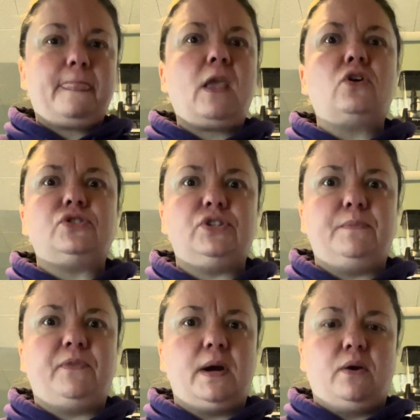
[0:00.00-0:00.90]
are
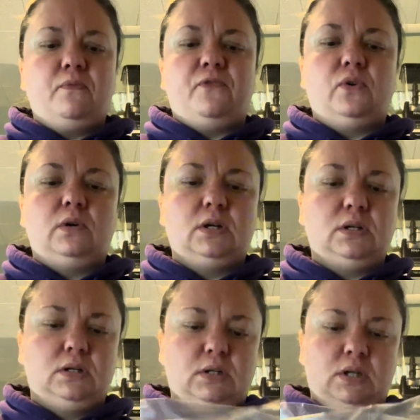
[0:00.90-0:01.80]
super helpful.
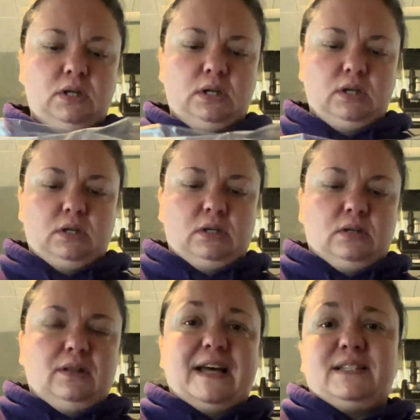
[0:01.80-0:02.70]

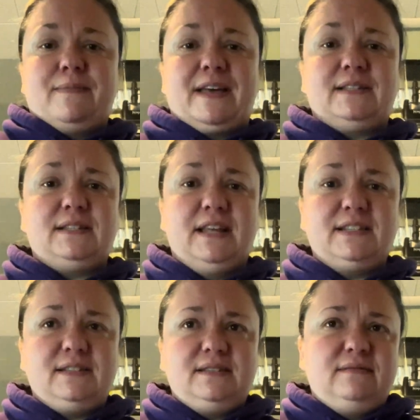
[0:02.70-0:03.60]
Less mess,
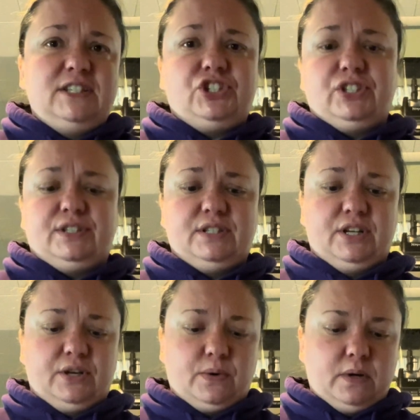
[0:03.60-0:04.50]
less dishes to
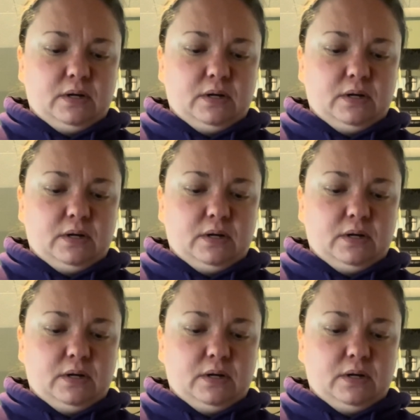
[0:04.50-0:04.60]
do.